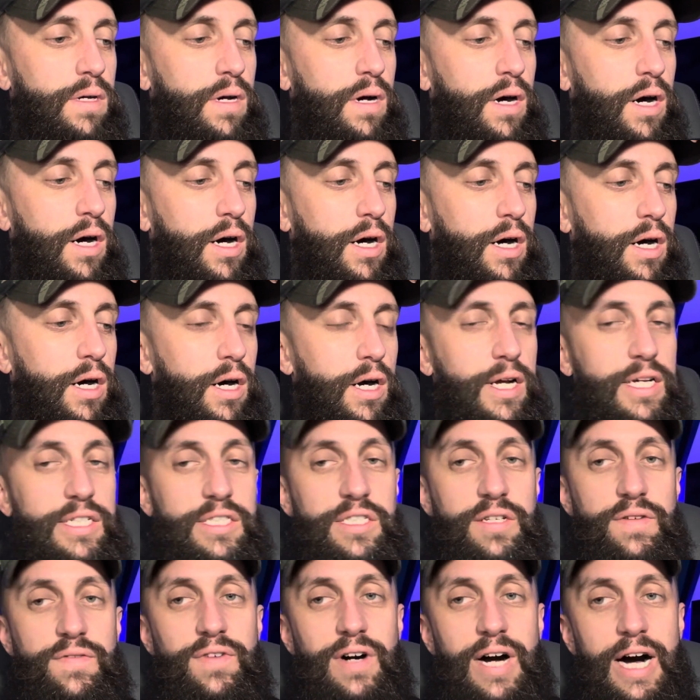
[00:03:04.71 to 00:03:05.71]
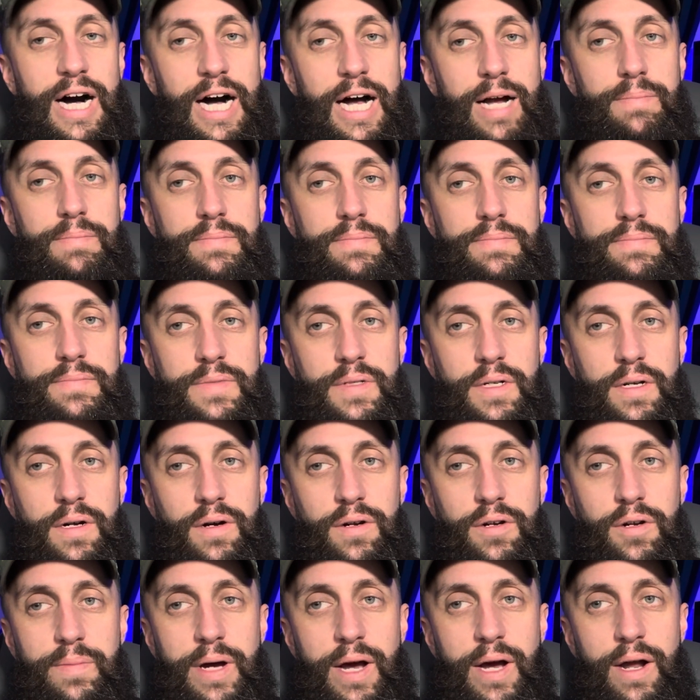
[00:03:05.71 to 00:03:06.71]
Uh, it's a vibe. You know,
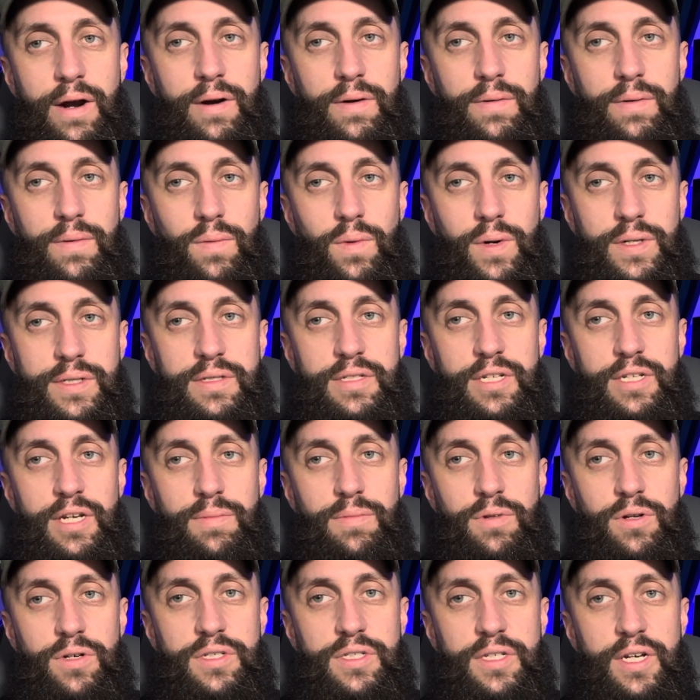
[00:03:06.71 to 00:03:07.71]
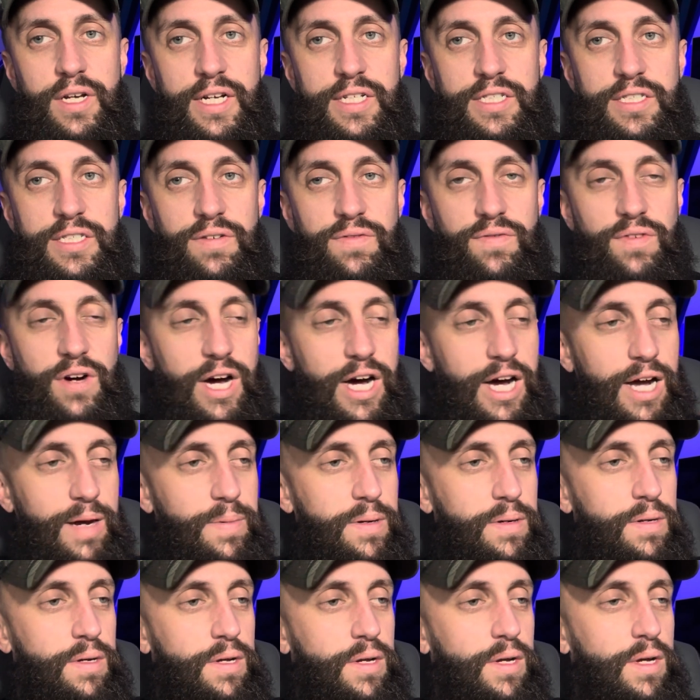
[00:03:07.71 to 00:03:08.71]
no matter what the team looks like, it's a
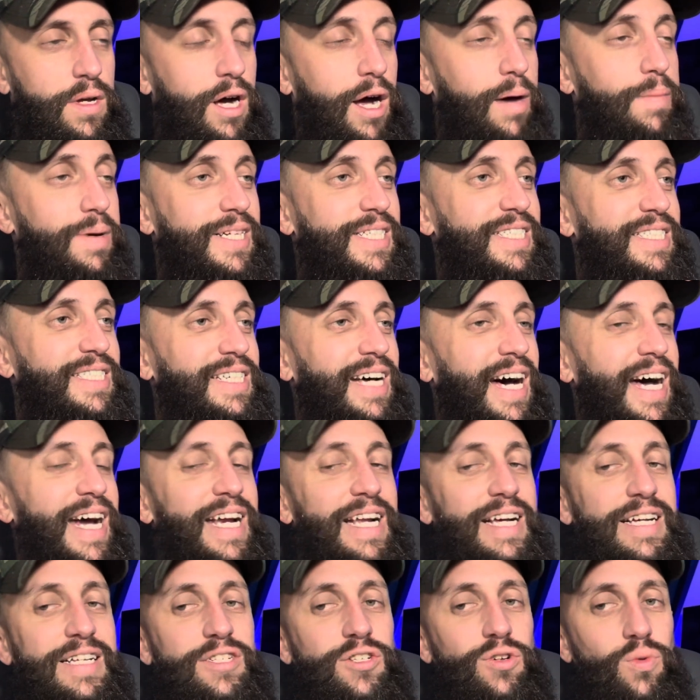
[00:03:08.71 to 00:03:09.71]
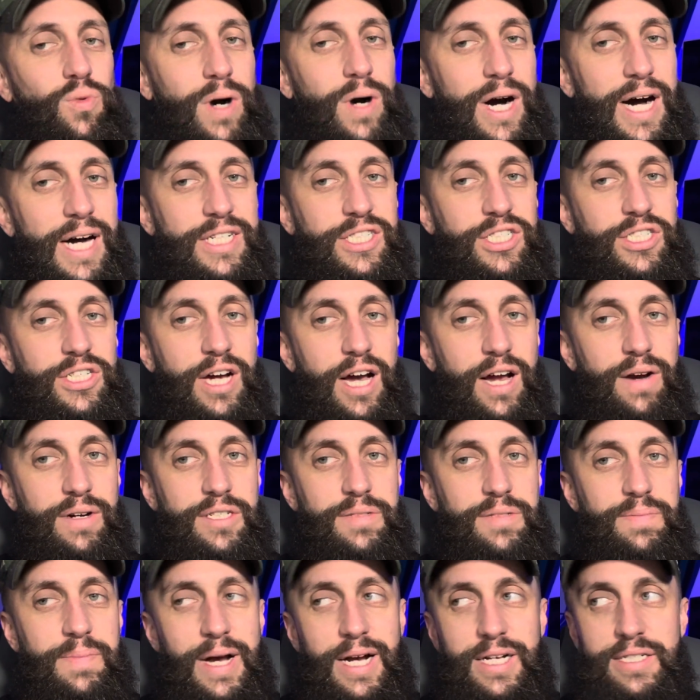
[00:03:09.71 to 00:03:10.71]
vibe. I'm excited to watch
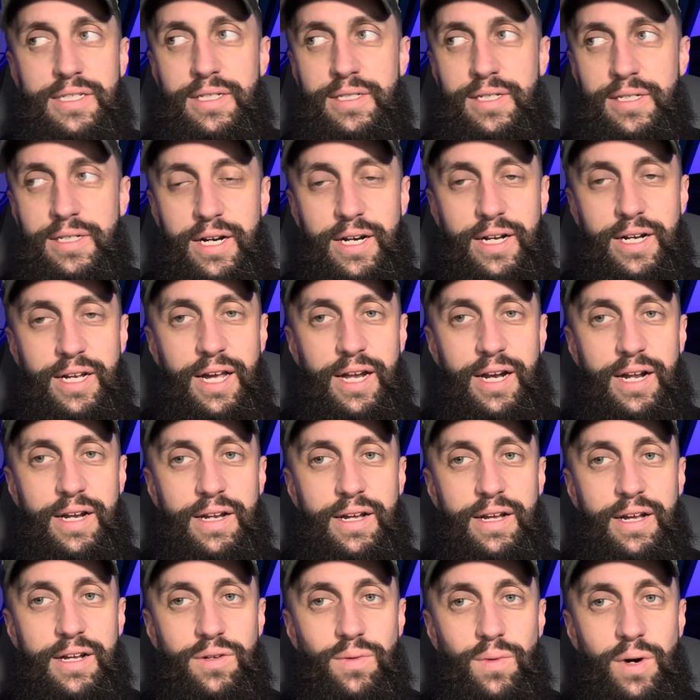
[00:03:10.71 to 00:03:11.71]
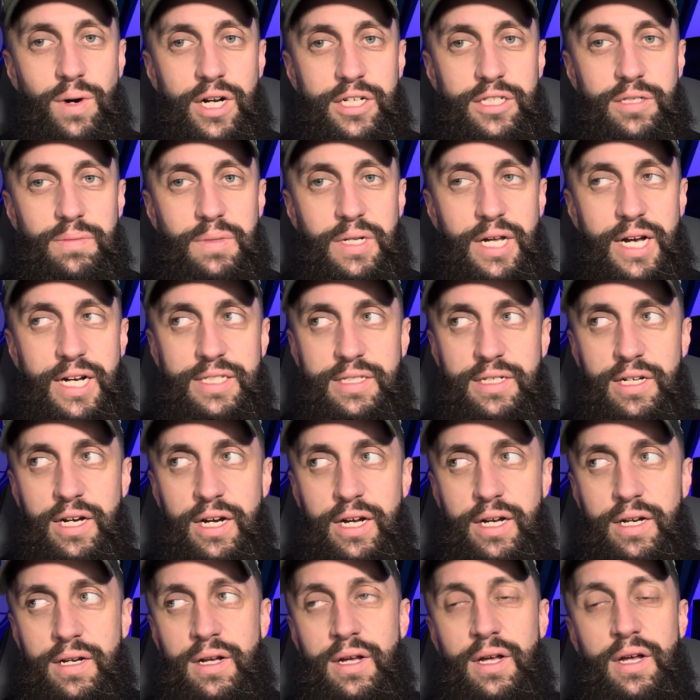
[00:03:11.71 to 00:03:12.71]
Tyrese Maxey tonight again. I didn't get to watch him last
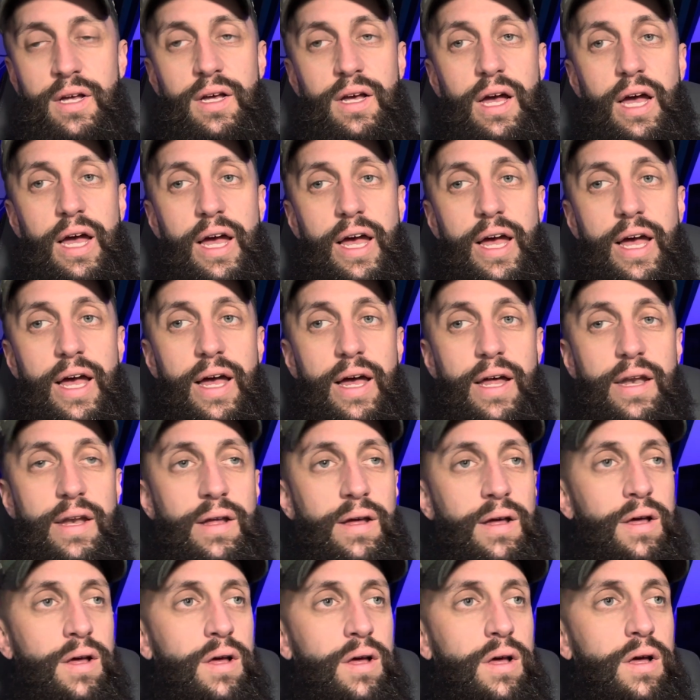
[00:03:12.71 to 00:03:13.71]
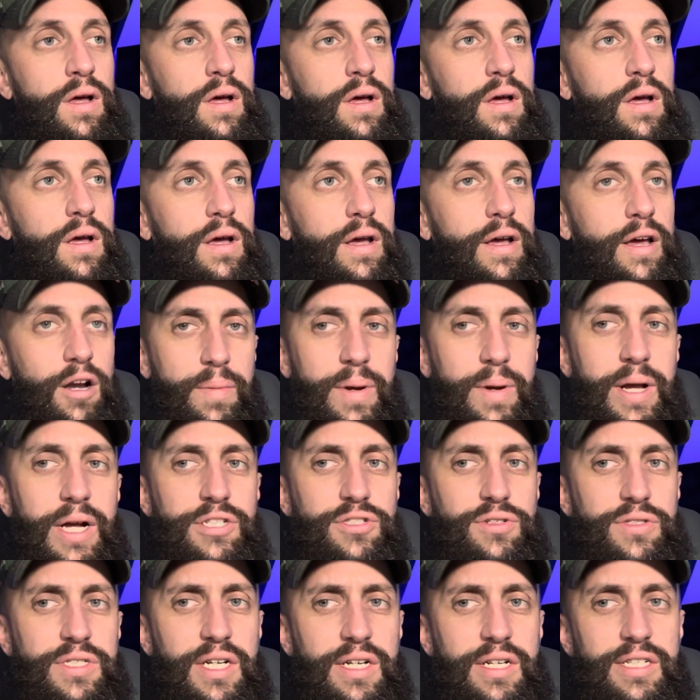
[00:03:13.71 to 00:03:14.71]
night, and it'll be
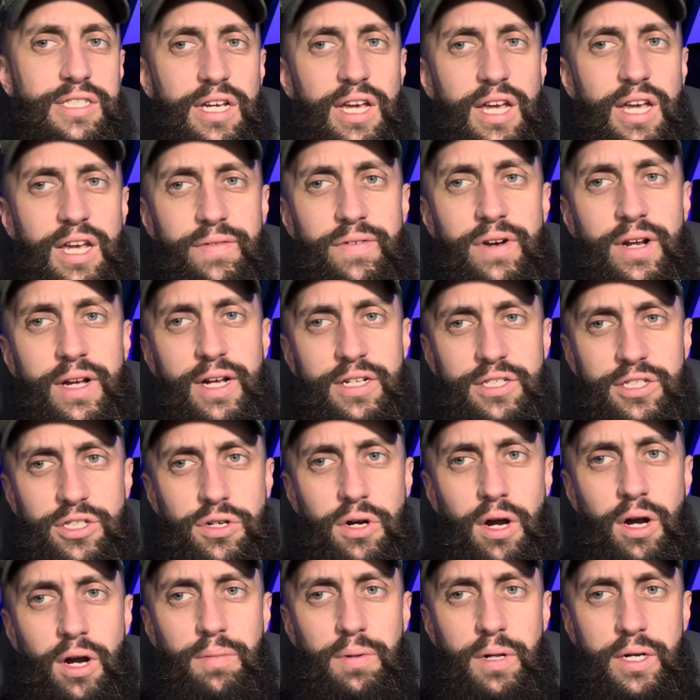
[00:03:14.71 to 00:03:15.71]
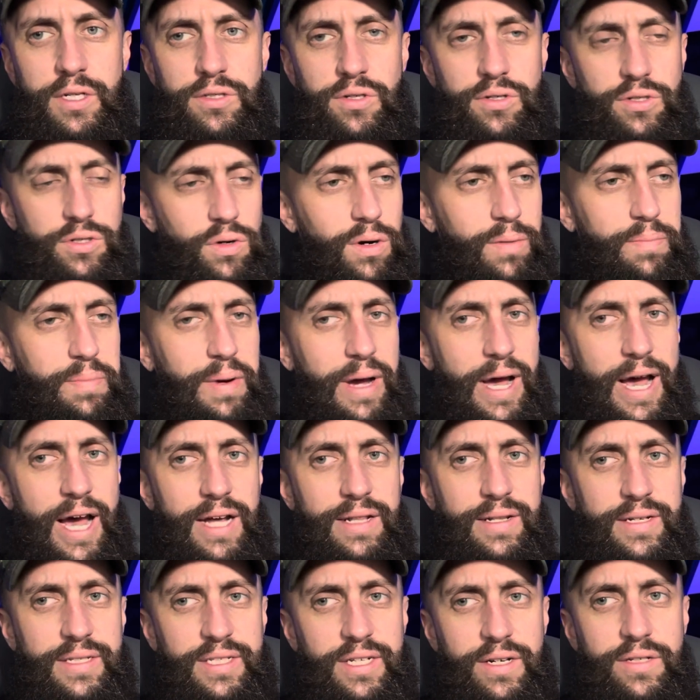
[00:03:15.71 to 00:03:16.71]
interesting to see. Even against the Trailblazers, who are
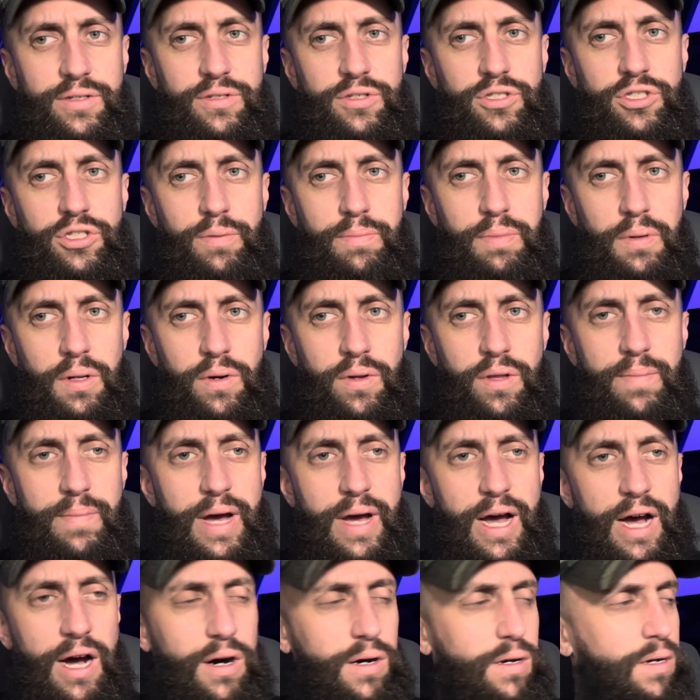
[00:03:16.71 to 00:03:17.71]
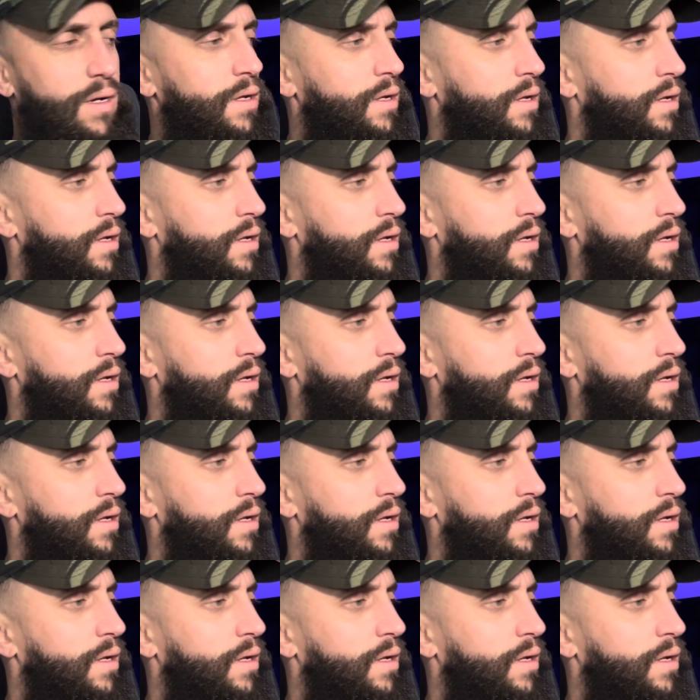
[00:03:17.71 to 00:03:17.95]
bad, the Sixers should blow them out.